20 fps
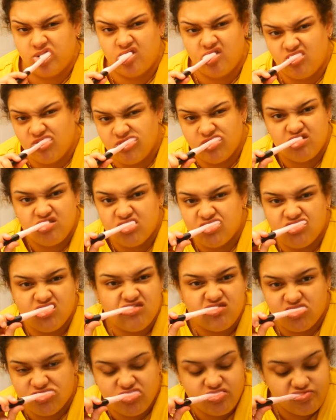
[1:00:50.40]
works. If,
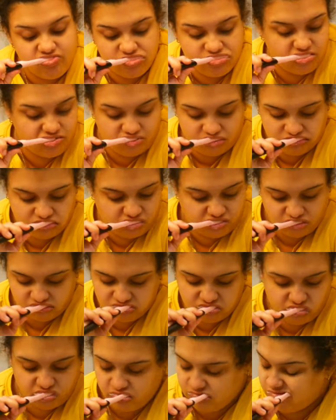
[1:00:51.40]
as you can see,
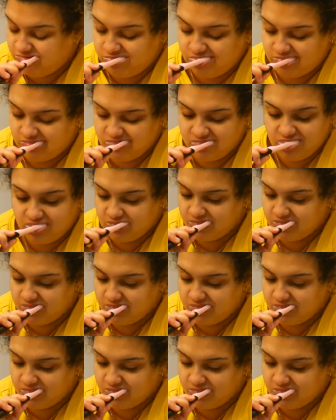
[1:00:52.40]
the retainer